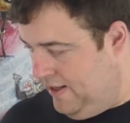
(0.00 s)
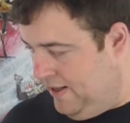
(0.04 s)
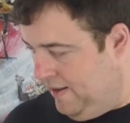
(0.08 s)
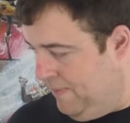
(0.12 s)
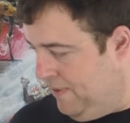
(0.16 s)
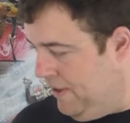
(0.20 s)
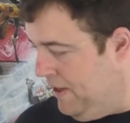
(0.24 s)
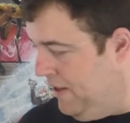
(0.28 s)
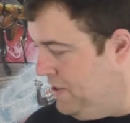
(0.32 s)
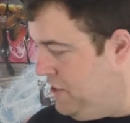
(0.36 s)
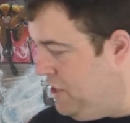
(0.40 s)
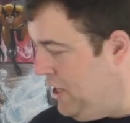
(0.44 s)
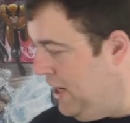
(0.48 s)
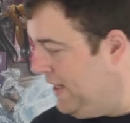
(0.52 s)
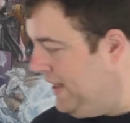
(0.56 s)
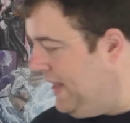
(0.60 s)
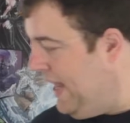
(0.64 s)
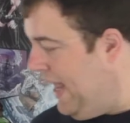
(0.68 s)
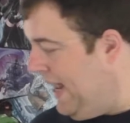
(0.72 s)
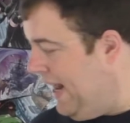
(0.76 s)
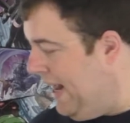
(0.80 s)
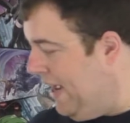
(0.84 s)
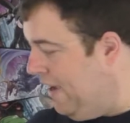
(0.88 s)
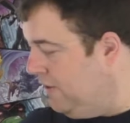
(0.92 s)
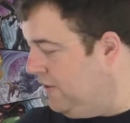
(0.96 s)
I'm gonna check
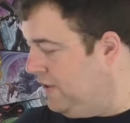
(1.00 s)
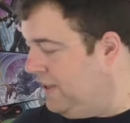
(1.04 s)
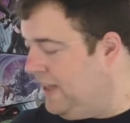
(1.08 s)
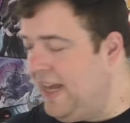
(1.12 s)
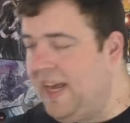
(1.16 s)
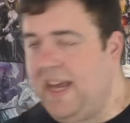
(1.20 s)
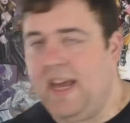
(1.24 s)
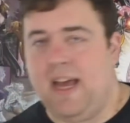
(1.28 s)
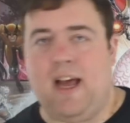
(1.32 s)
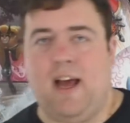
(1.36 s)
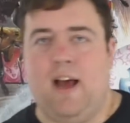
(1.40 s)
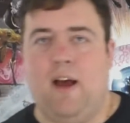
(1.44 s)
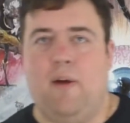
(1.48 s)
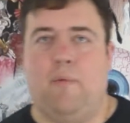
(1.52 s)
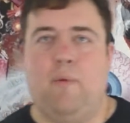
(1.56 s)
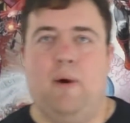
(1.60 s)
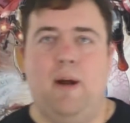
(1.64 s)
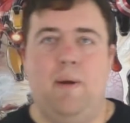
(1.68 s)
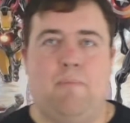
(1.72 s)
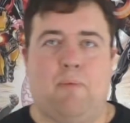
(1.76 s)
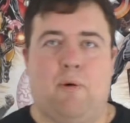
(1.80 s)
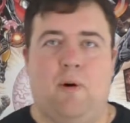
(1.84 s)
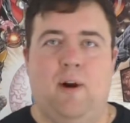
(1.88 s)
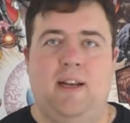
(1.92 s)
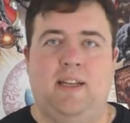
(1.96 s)
that out. The uh,
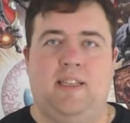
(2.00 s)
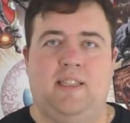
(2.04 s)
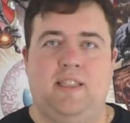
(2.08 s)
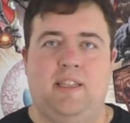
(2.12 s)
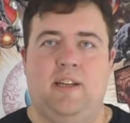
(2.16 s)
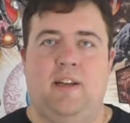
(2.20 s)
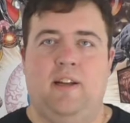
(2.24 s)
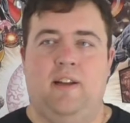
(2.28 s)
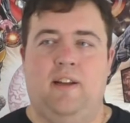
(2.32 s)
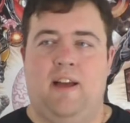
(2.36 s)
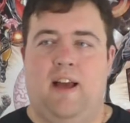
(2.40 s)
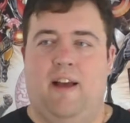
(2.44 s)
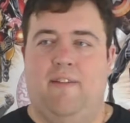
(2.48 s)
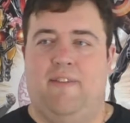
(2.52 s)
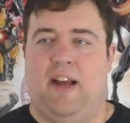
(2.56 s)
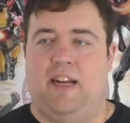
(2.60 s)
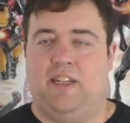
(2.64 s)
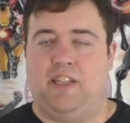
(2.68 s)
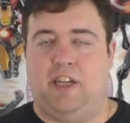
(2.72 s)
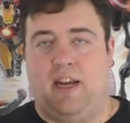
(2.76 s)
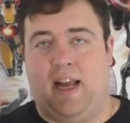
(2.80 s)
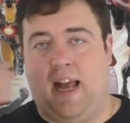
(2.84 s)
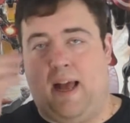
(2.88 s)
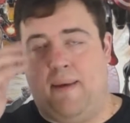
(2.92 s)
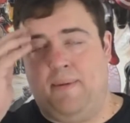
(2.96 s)
reprint of
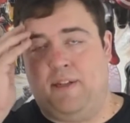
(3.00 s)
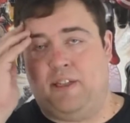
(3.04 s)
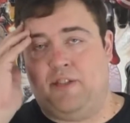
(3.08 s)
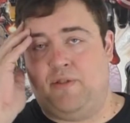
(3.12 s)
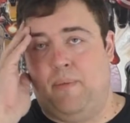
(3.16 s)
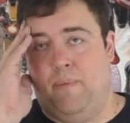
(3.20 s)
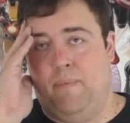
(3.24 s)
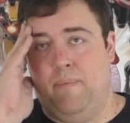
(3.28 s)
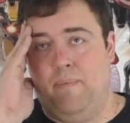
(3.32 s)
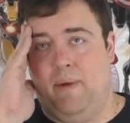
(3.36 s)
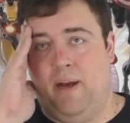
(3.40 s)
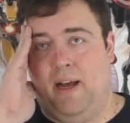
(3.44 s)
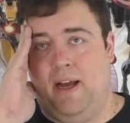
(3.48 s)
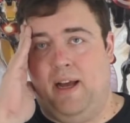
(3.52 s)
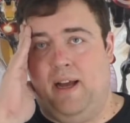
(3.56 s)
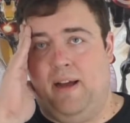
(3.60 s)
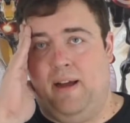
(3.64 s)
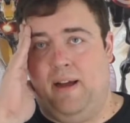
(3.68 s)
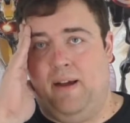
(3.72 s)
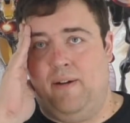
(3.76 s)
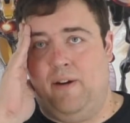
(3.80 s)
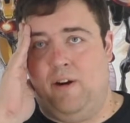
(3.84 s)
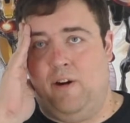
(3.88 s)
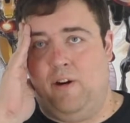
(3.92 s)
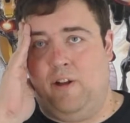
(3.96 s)
Action Comics from
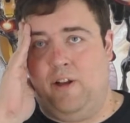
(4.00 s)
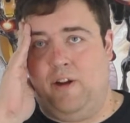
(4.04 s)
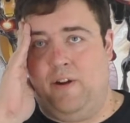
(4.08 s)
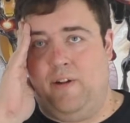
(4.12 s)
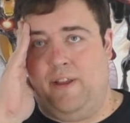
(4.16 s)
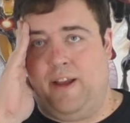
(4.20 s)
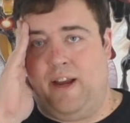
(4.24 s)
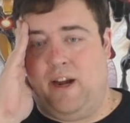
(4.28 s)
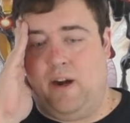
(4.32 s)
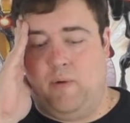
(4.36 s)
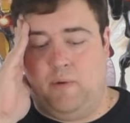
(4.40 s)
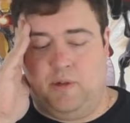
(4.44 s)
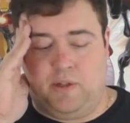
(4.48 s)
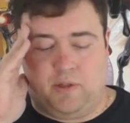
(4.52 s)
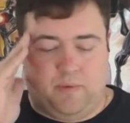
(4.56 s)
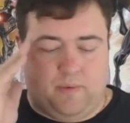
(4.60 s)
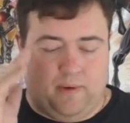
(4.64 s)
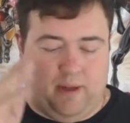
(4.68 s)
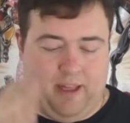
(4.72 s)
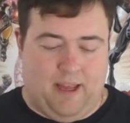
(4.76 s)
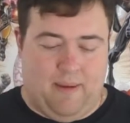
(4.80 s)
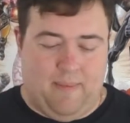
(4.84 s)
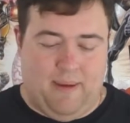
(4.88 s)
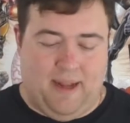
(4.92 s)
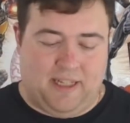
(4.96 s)
uh, earlier in the year was
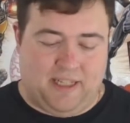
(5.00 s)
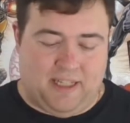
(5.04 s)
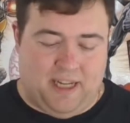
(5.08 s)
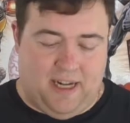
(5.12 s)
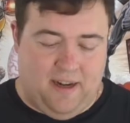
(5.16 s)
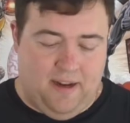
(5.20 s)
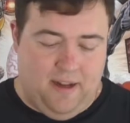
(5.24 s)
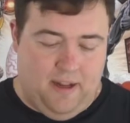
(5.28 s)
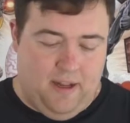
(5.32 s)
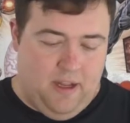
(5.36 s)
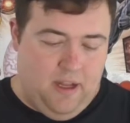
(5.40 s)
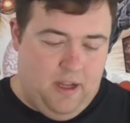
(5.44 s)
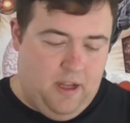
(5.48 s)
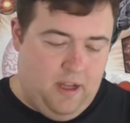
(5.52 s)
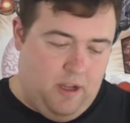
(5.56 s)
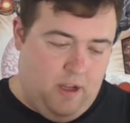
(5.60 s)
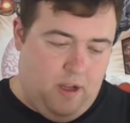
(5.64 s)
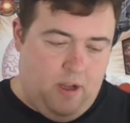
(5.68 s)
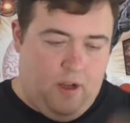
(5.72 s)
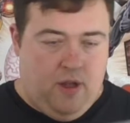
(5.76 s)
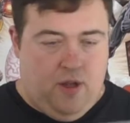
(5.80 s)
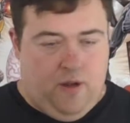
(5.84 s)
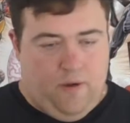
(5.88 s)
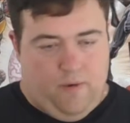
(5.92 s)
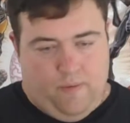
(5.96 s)
really amazing.
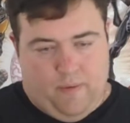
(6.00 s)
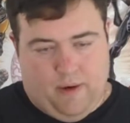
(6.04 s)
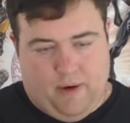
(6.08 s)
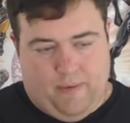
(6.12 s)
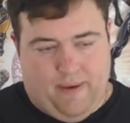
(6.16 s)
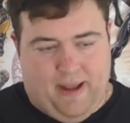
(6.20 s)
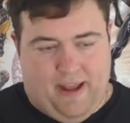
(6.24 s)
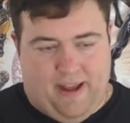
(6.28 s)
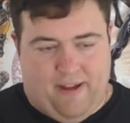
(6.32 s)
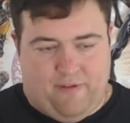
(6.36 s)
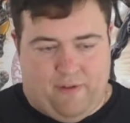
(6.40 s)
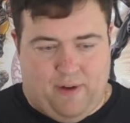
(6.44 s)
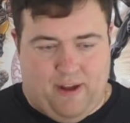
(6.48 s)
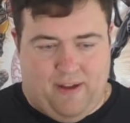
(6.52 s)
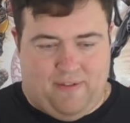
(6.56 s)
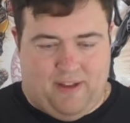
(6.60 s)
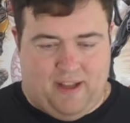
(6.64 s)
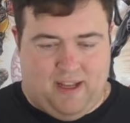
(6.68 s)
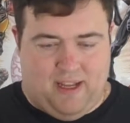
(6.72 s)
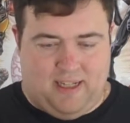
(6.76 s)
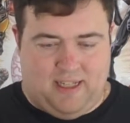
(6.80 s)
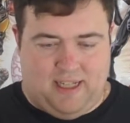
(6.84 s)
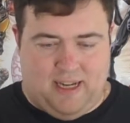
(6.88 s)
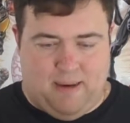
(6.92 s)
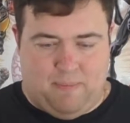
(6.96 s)
What do we have? We have
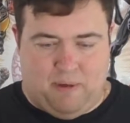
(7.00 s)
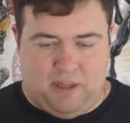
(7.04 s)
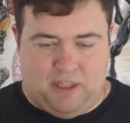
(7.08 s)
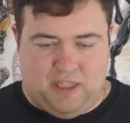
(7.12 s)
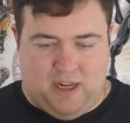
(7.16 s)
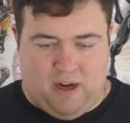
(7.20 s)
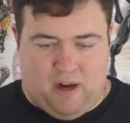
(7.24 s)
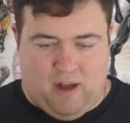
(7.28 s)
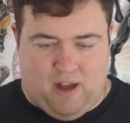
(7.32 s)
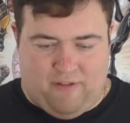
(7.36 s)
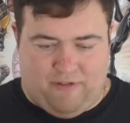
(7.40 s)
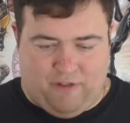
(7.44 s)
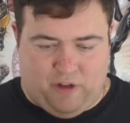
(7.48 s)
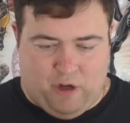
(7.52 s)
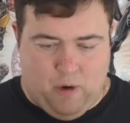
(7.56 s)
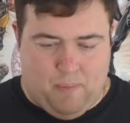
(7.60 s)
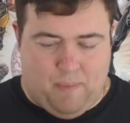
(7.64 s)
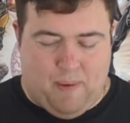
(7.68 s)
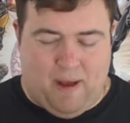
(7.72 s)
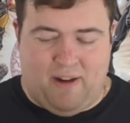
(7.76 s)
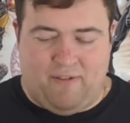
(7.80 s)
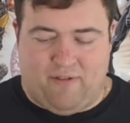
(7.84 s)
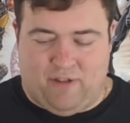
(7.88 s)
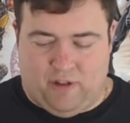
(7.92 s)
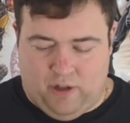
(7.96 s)
a 10% off
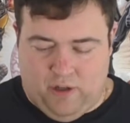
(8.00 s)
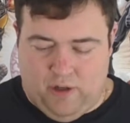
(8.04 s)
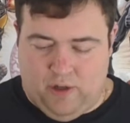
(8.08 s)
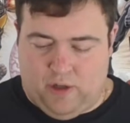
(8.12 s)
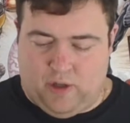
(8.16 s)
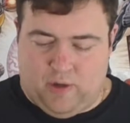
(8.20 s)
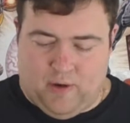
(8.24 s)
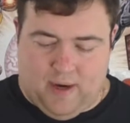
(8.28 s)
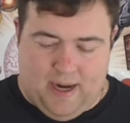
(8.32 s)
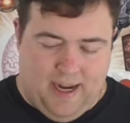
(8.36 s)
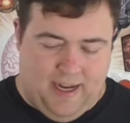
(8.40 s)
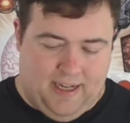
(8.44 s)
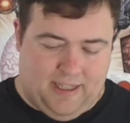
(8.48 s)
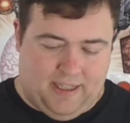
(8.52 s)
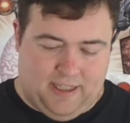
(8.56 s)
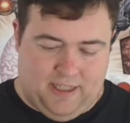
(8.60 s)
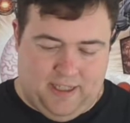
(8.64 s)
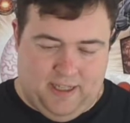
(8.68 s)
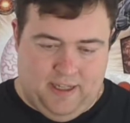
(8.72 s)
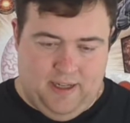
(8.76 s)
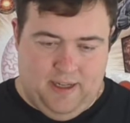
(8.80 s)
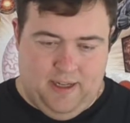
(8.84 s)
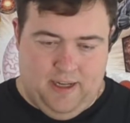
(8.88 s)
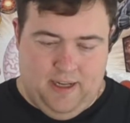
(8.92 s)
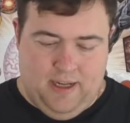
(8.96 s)
coupon for Loot
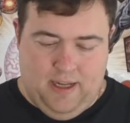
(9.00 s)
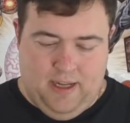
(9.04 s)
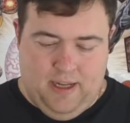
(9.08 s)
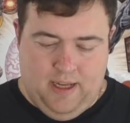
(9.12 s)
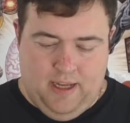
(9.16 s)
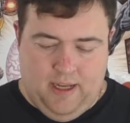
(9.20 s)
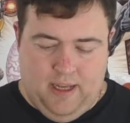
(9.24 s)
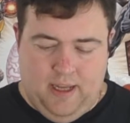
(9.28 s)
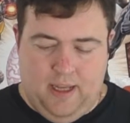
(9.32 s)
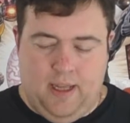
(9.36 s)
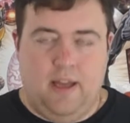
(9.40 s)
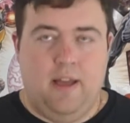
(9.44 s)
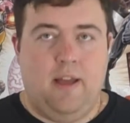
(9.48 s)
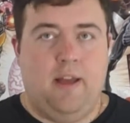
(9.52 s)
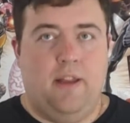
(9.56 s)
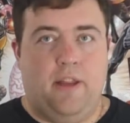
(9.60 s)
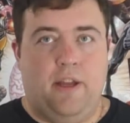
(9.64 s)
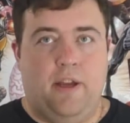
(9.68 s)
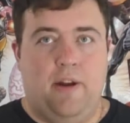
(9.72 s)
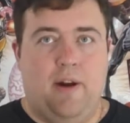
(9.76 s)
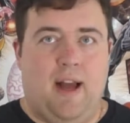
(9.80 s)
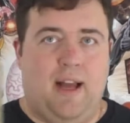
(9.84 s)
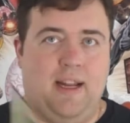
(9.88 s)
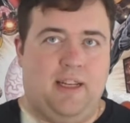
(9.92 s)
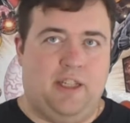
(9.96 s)
Crate
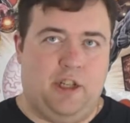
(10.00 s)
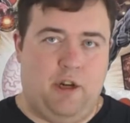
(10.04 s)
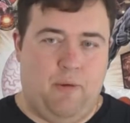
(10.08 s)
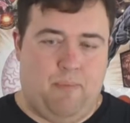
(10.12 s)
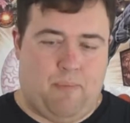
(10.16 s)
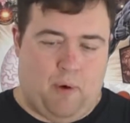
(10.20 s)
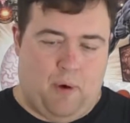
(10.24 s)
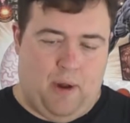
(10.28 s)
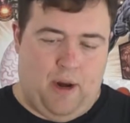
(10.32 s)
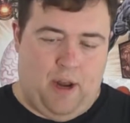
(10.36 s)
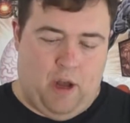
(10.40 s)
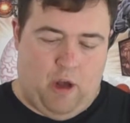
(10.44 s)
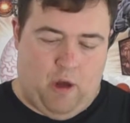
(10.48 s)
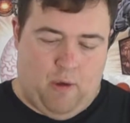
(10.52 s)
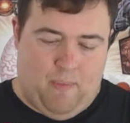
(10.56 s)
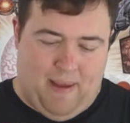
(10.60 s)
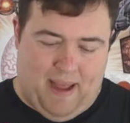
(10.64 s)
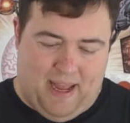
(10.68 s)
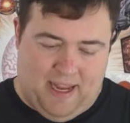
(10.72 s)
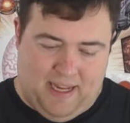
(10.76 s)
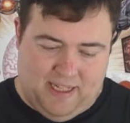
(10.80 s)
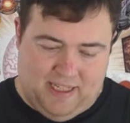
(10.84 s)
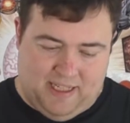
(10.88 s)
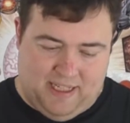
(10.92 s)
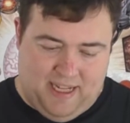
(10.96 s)
the Unite 2.0
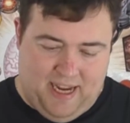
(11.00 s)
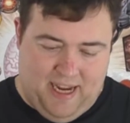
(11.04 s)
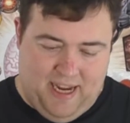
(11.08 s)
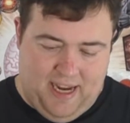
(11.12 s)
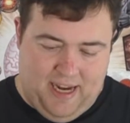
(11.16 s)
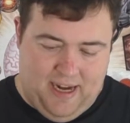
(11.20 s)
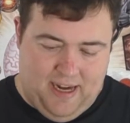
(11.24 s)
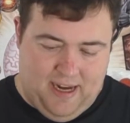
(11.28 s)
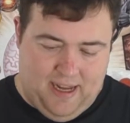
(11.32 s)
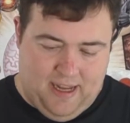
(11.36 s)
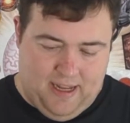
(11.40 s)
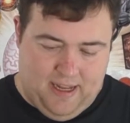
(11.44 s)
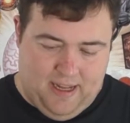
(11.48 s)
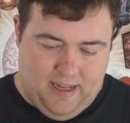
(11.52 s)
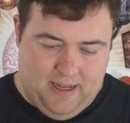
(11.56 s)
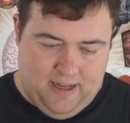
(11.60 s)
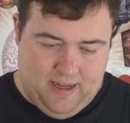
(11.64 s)
magazine.